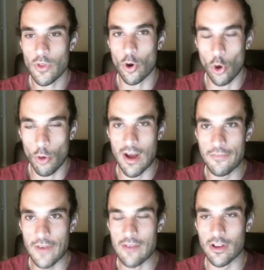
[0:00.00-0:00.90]
all my
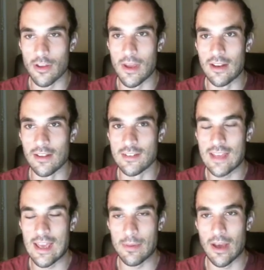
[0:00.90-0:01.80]
favorite comedians
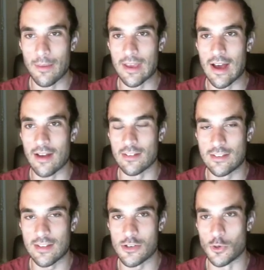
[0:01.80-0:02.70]
keep coming out as
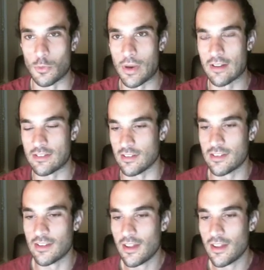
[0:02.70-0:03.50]
sexual predators.